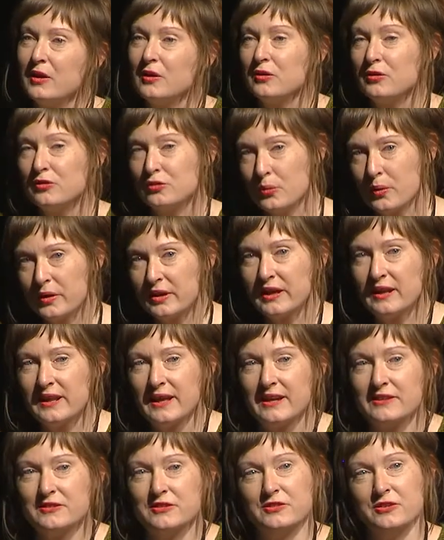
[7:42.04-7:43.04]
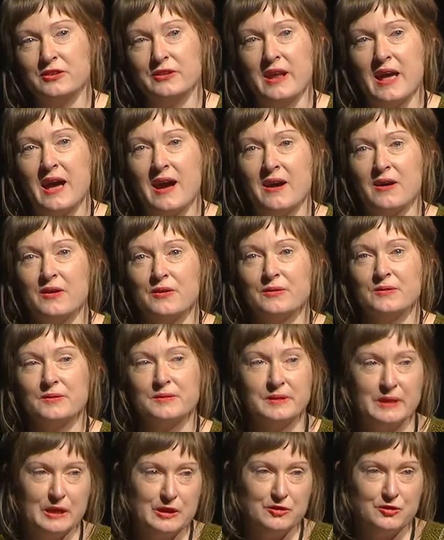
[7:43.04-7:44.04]
So what I'd like to do now
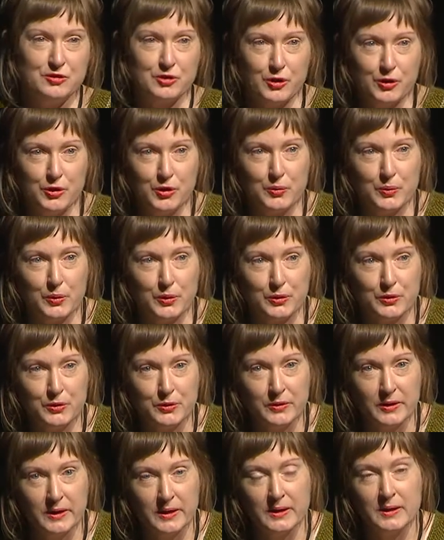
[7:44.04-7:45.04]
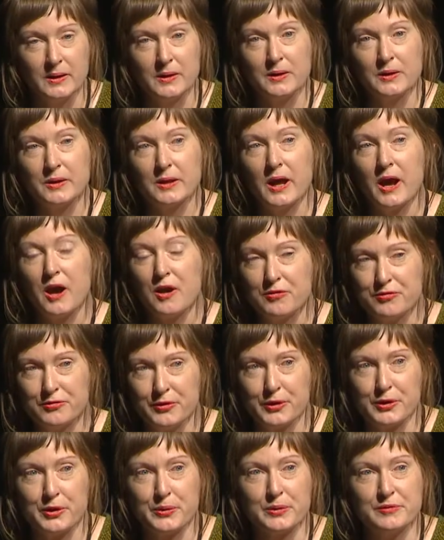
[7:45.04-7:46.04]
is show you all a
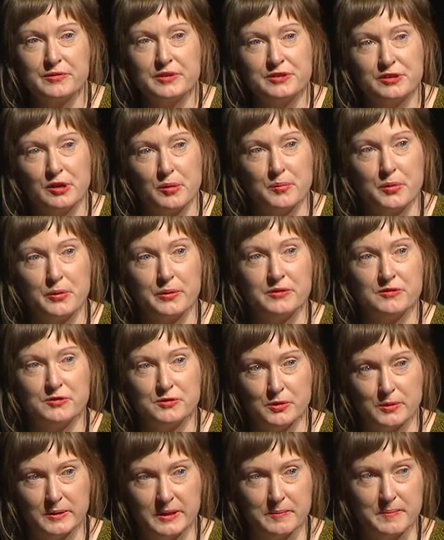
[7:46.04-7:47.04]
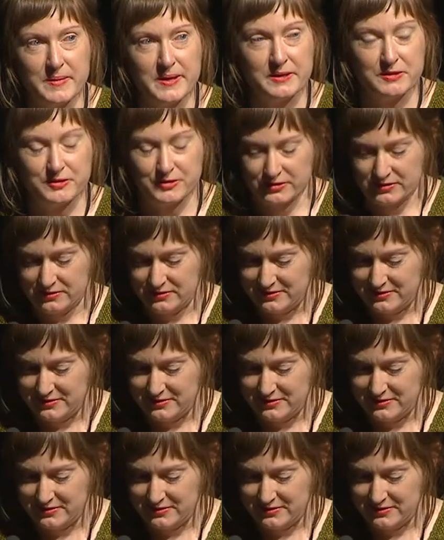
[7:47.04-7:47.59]
photo of a jumbo installing mesh.